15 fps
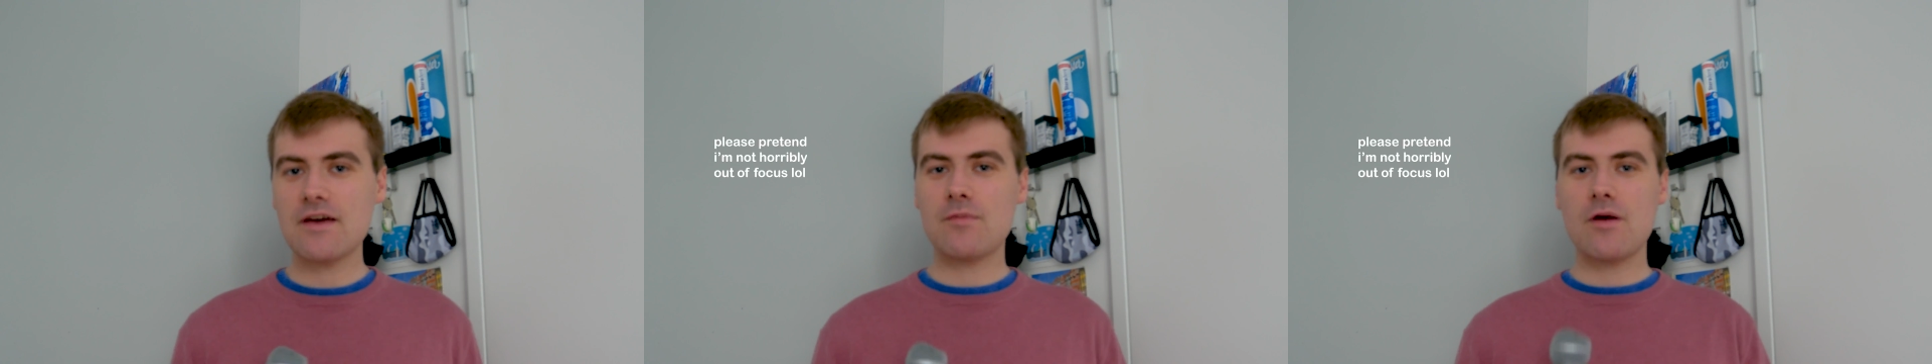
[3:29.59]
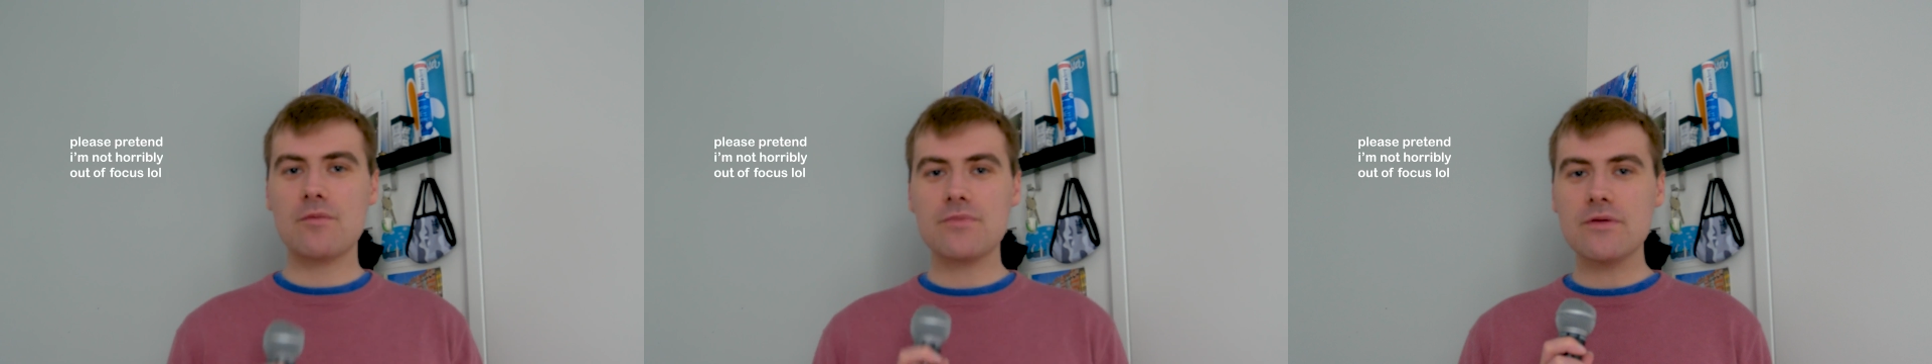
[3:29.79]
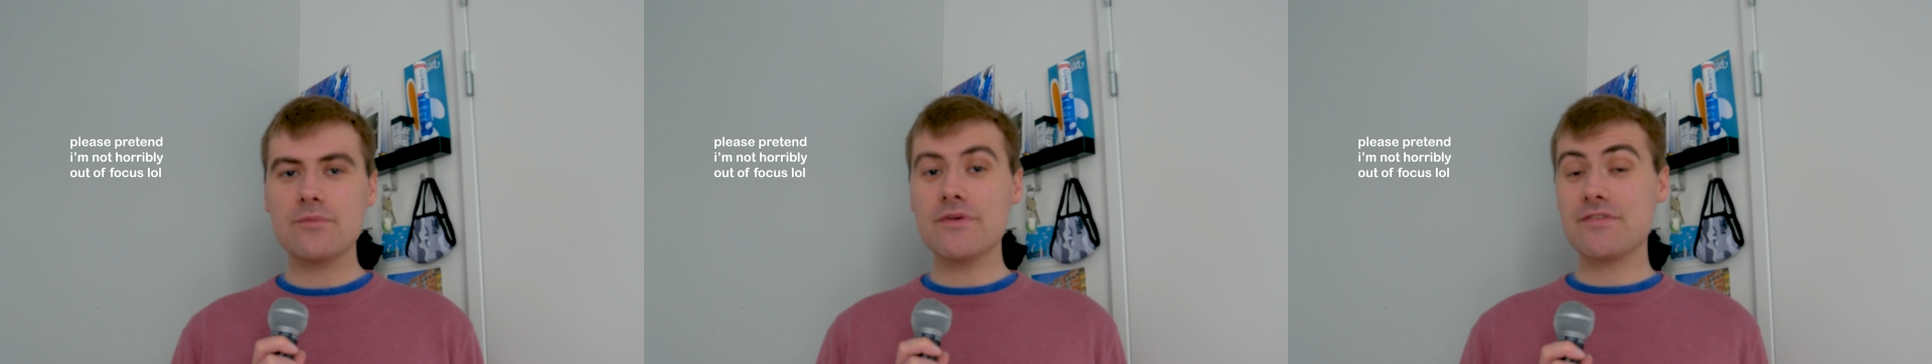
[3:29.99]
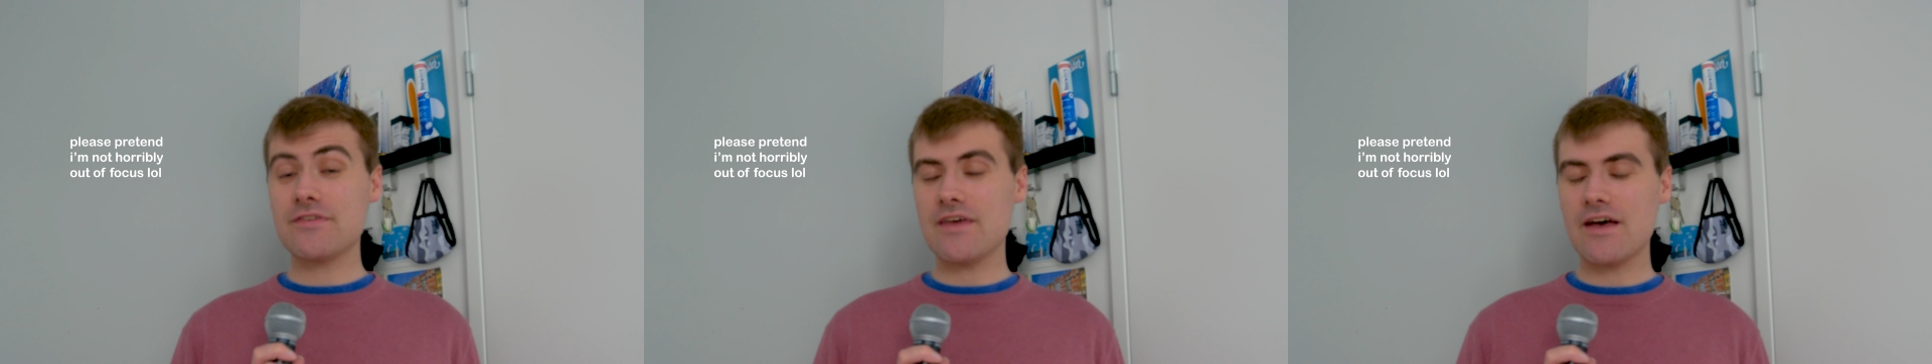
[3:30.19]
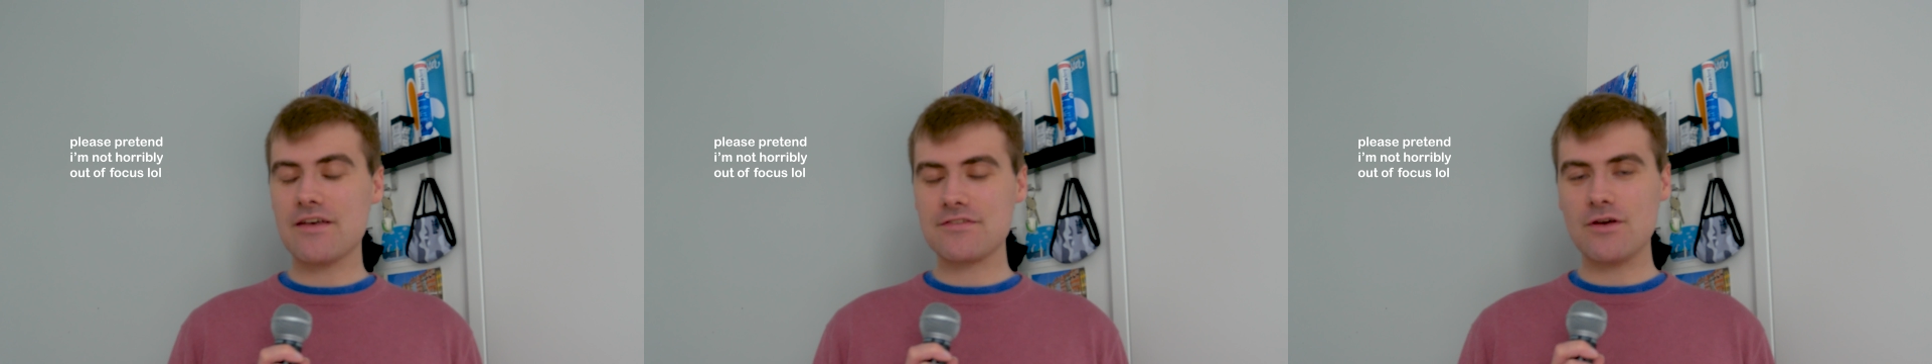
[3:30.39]
about
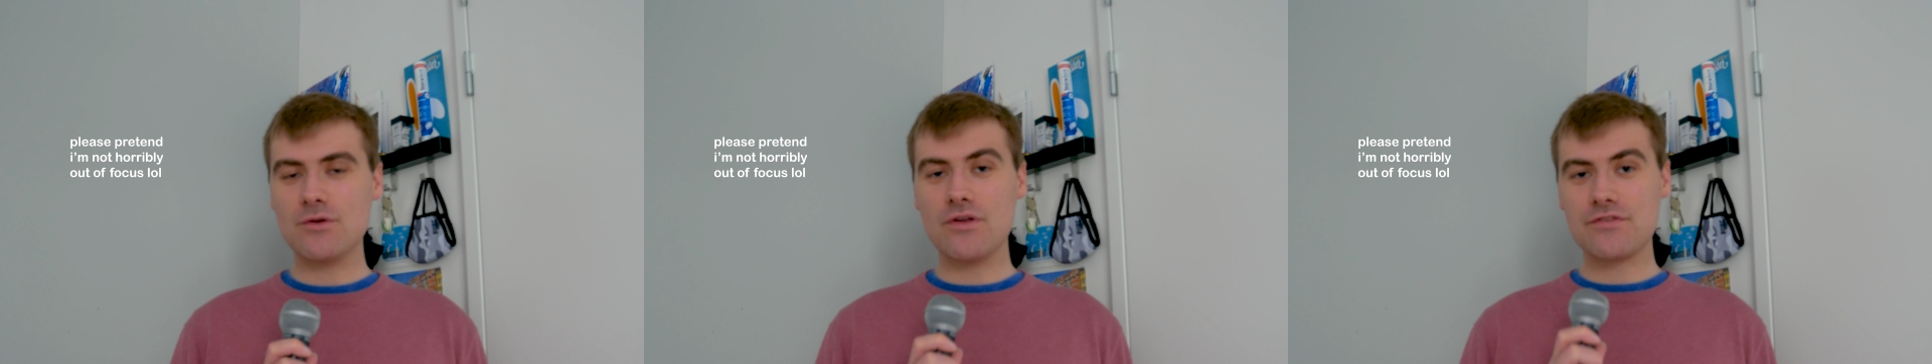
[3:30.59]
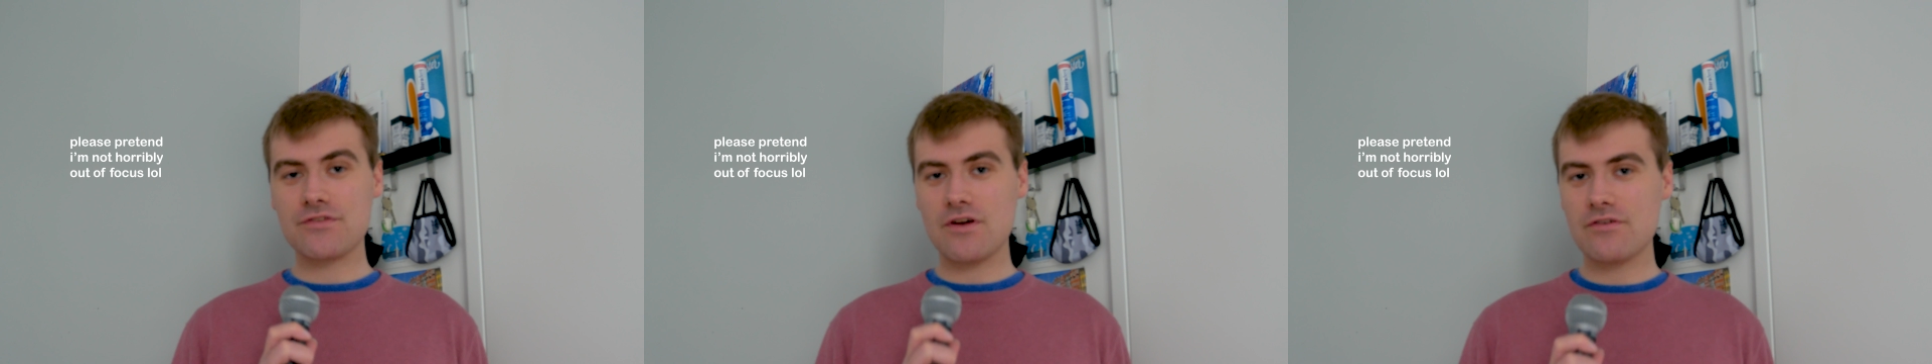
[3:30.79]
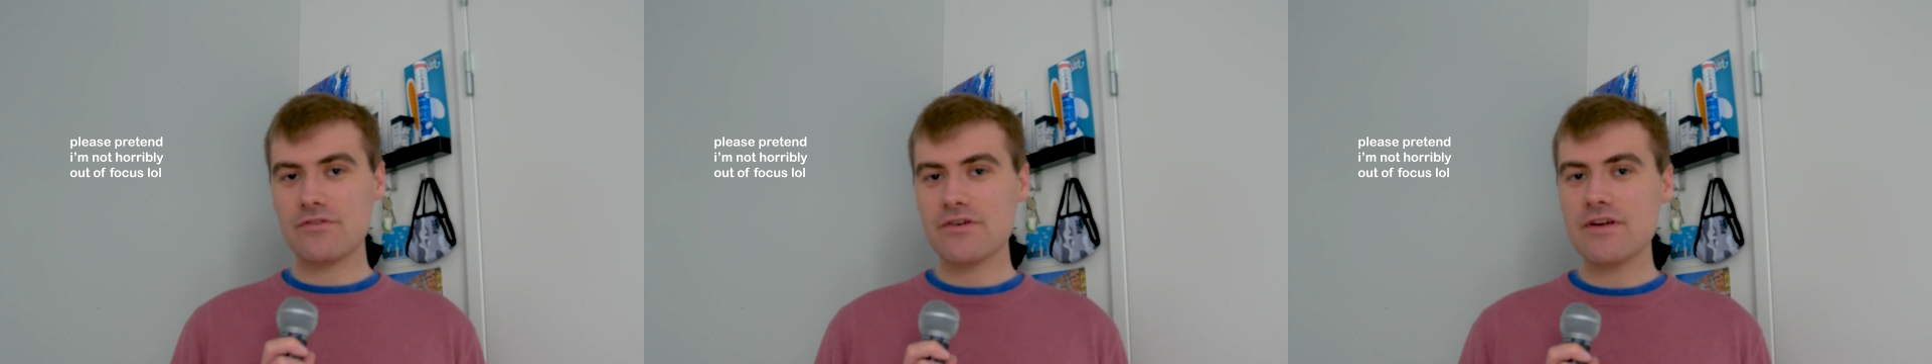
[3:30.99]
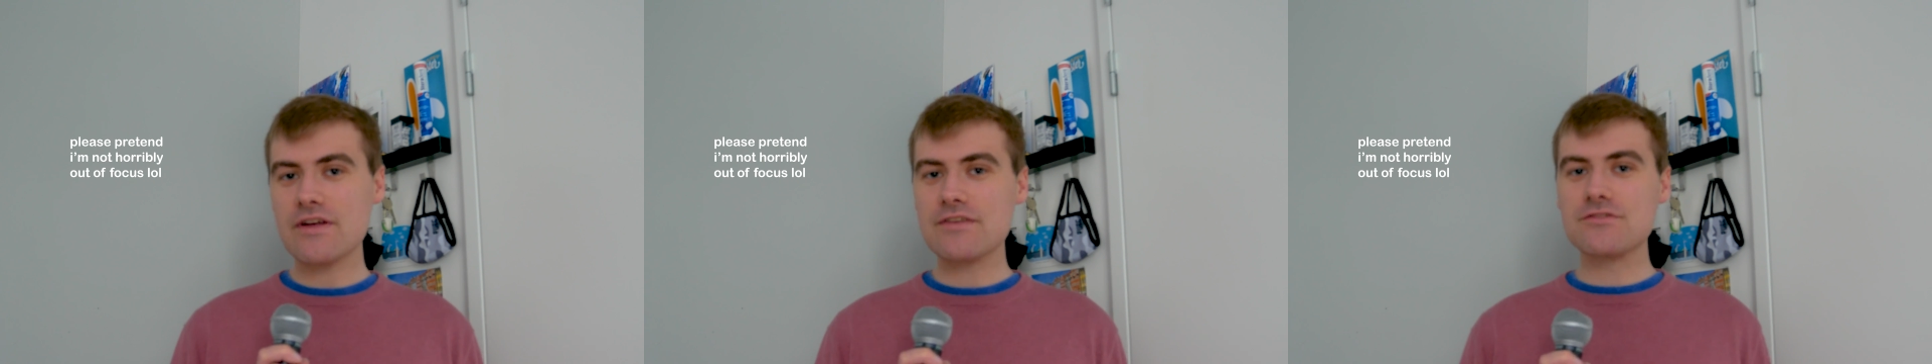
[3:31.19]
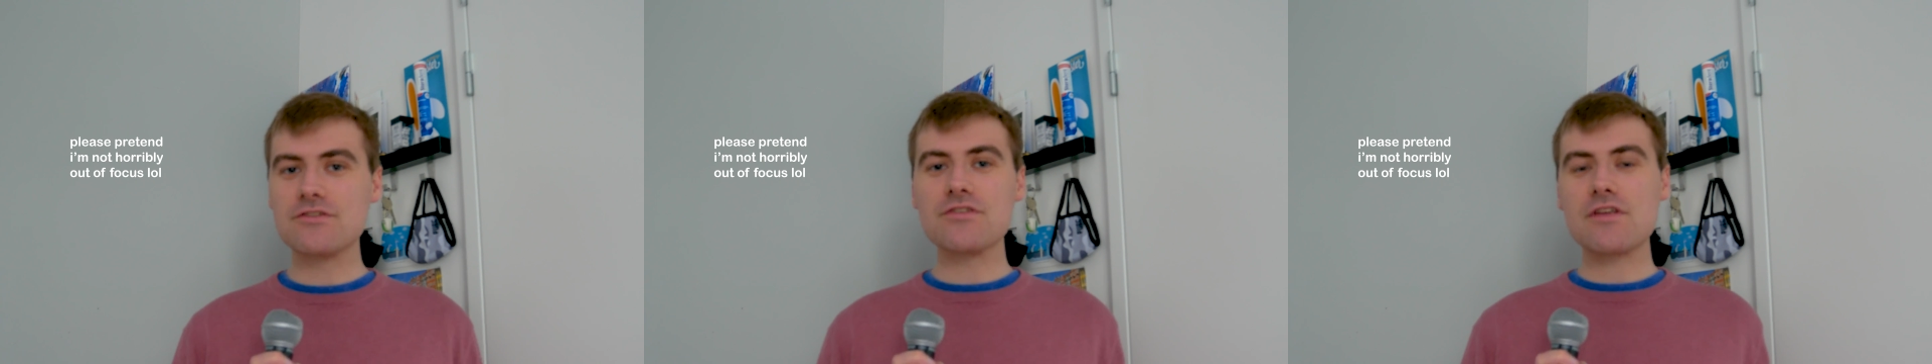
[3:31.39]
BBCSO Discover
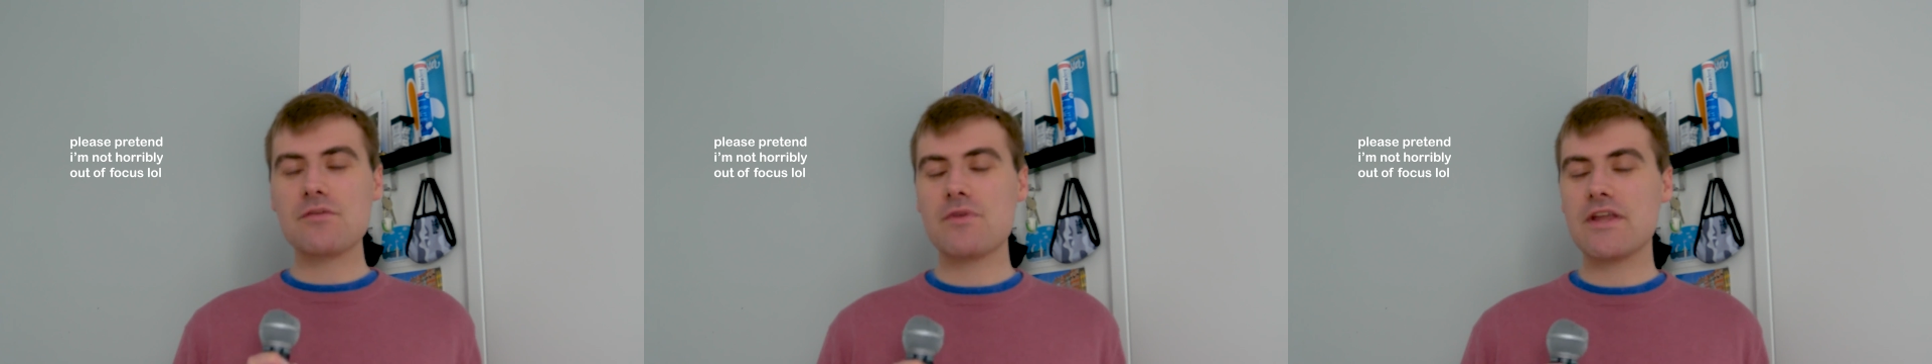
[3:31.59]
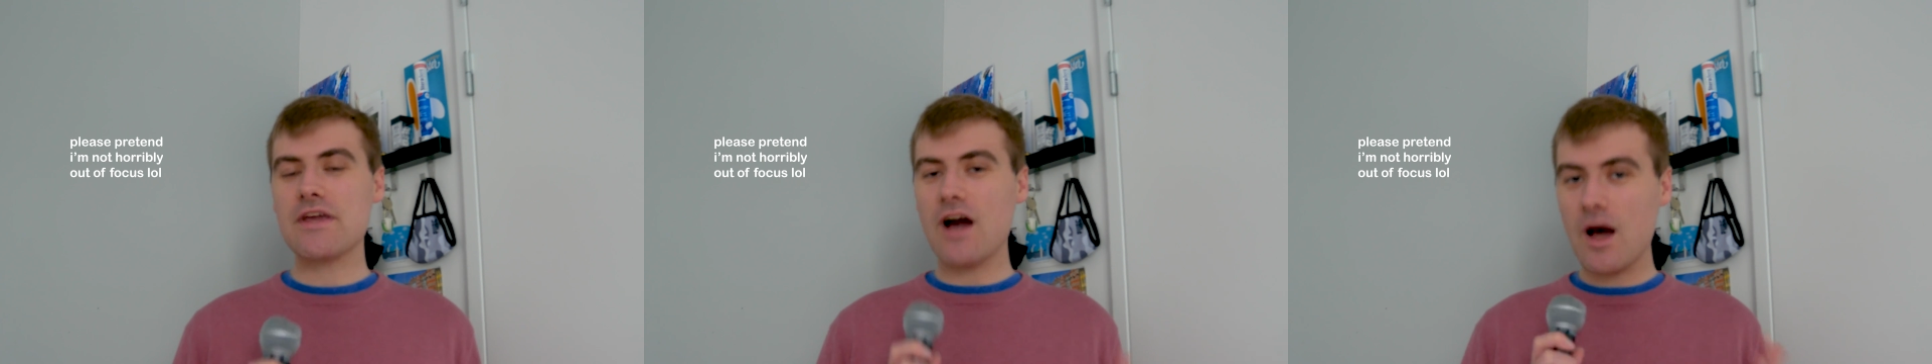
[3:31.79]
is just how many